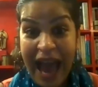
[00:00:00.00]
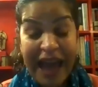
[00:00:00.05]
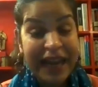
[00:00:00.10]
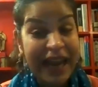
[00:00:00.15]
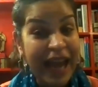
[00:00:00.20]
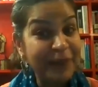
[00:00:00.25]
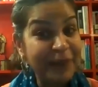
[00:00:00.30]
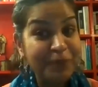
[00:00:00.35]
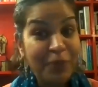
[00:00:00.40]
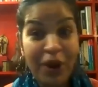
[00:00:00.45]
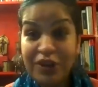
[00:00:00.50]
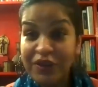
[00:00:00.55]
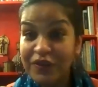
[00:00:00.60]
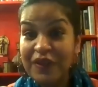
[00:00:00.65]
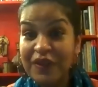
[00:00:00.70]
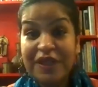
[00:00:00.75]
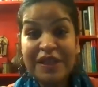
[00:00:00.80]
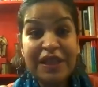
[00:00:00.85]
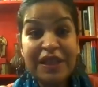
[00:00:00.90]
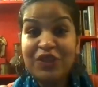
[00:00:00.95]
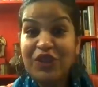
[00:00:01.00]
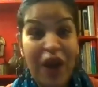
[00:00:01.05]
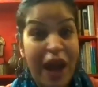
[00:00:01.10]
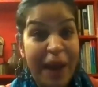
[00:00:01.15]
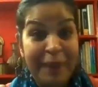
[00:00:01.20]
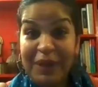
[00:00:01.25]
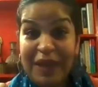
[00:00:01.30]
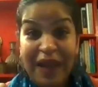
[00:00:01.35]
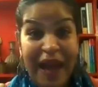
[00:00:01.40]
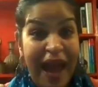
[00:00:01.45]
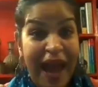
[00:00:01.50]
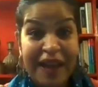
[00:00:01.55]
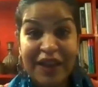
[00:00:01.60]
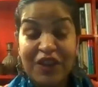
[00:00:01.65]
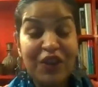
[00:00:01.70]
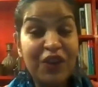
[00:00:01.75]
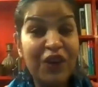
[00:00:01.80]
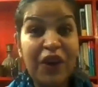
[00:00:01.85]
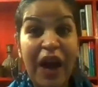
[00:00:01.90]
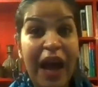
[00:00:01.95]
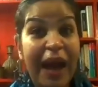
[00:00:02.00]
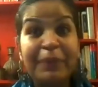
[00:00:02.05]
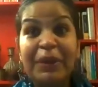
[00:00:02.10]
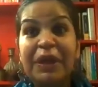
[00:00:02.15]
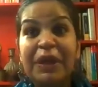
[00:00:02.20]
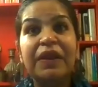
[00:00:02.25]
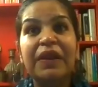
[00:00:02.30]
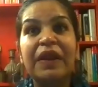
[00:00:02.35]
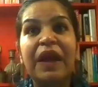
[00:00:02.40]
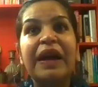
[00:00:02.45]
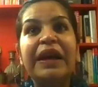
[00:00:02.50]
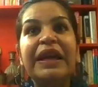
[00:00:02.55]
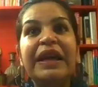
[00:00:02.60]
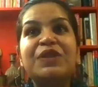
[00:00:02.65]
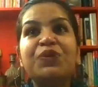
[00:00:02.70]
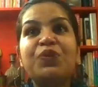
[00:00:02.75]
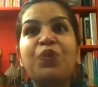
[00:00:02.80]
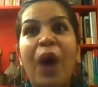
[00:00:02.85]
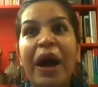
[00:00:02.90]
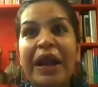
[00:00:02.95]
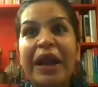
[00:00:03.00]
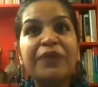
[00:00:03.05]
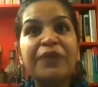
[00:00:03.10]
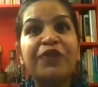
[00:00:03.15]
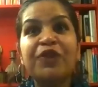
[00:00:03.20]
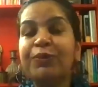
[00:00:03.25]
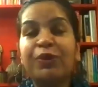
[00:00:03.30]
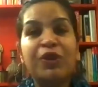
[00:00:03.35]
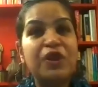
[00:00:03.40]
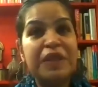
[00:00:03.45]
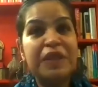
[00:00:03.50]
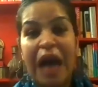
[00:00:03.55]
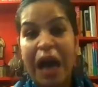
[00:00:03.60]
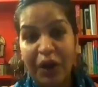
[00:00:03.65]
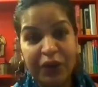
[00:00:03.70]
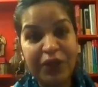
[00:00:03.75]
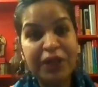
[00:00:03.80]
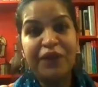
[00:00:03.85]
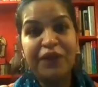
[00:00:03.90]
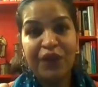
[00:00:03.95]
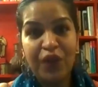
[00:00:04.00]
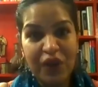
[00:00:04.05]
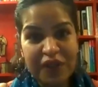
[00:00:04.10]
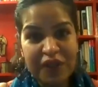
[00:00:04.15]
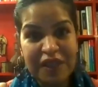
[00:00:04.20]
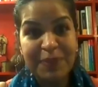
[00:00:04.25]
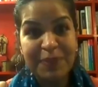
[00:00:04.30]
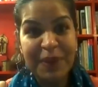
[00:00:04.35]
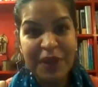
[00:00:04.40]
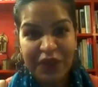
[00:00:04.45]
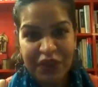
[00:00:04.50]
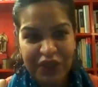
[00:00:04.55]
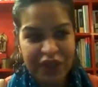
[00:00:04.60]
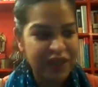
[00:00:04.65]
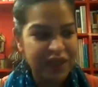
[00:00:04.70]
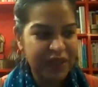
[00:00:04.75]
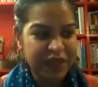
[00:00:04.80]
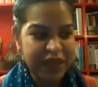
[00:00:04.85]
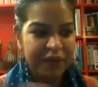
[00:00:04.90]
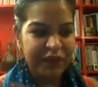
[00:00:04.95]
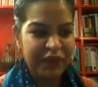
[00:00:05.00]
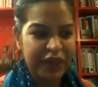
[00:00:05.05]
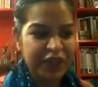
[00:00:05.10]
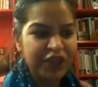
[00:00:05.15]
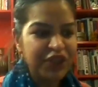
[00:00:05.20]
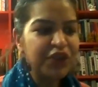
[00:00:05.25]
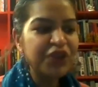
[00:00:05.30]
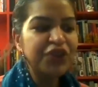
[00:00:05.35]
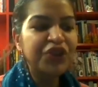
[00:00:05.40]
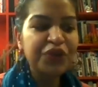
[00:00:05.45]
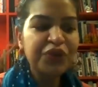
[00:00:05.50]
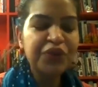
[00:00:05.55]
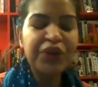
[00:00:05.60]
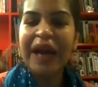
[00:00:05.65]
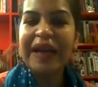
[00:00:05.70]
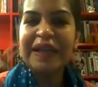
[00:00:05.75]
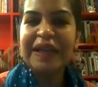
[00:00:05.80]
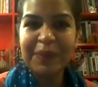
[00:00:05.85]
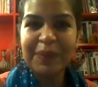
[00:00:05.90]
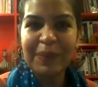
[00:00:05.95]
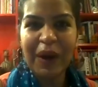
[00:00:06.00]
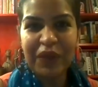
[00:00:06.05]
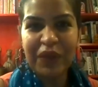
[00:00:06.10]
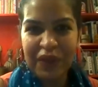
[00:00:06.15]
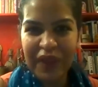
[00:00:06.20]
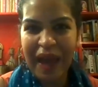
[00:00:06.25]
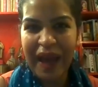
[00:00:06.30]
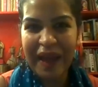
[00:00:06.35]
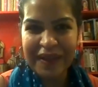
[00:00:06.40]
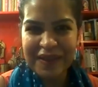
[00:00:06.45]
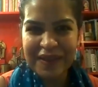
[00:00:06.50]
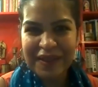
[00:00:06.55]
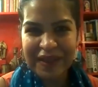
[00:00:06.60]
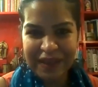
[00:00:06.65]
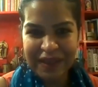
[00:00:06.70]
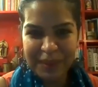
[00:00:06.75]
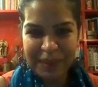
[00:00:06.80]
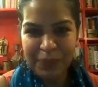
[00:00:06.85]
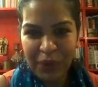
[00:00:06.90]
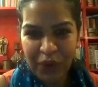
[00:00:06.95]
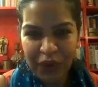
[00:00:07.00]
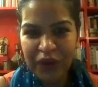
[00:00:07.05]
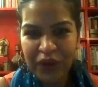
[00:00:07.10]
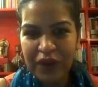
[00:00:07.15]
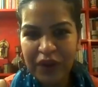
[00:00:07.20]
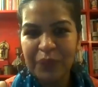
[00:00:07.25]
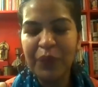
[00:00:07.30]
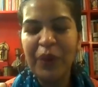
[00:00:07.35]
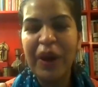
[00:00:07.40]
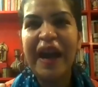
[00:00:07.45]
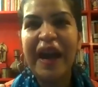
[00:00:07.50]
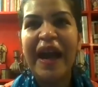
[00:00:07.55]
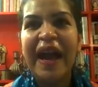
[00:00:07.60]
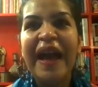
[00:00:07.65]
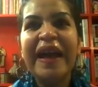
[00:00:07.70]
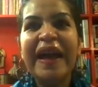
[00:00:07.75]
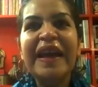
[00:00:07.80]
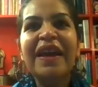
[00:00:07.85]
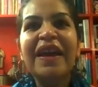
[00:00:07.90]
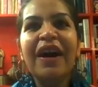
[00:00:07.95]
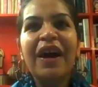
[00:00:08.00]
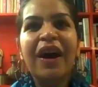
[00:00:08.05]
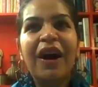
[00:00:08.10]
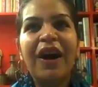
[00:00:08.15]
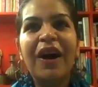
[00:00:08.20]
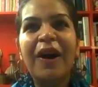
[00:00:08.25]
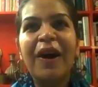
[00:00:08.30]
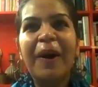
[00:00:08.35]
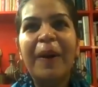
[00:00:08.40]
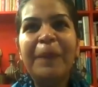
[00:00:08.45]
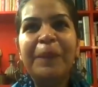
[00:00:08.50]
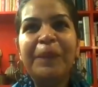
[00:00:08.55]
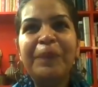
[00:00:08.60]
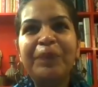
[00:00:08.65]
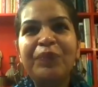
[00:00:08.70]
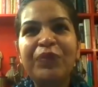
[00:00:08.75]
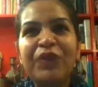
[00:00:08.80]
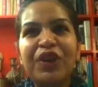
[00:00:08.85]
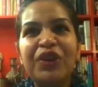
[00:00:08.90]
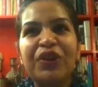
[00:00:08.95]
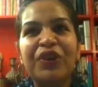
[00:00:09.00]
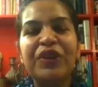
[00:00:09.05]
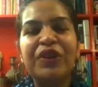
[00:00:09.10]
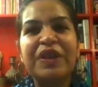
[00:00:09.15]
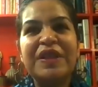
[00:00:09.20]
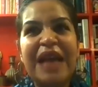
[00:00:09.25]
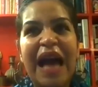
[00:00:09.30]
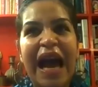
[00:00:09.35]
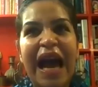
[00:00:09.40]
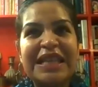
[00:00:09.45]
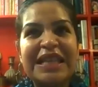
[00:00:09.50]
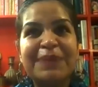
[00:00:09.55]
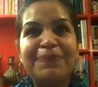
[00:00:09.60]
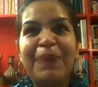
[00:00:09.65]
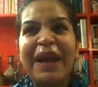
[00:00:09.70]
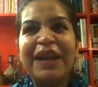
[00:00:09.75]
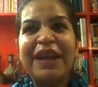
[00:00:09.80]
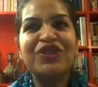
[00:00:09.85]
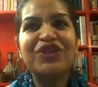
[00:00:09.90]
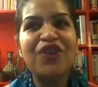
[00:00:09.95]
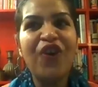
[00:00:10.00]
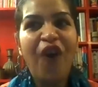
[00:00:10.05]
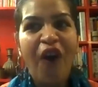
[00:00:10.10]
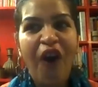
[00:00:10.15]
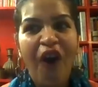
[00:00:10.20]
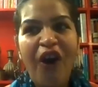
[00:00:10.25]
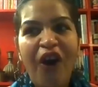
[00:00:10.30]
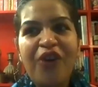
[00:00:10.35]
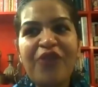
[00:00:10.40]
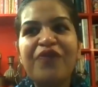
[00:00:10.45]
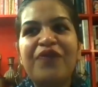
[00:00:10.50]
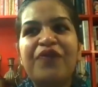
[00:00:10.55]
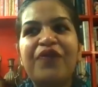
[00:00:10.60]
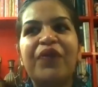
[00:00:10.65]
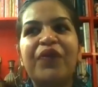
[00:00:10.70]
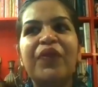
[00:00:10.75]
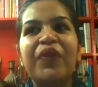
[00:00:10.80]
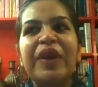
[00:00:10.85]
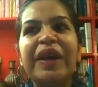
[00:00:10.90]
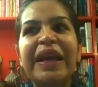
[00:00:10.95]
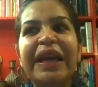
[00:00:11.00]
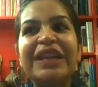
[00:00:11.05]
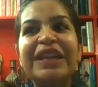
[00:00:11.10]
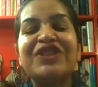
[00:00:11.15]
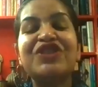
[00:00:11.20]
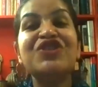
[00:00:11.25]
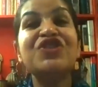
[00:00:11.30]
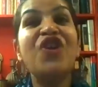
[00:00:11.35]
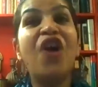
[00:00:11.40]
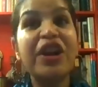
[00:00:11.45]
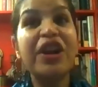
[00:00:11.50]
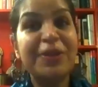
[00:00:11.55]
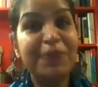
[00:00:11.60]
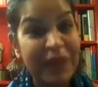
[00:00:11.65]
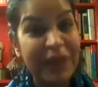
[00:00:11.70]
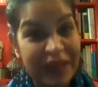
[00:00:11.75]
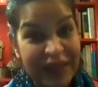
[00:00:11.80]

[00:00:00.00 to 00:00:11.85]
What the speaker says: And at point of this, so I mean, and you know, I mean, it's wonderful because now he, of course, he's being rediscovered. And, you know, you write about that in the book where, you know, this aspect of it not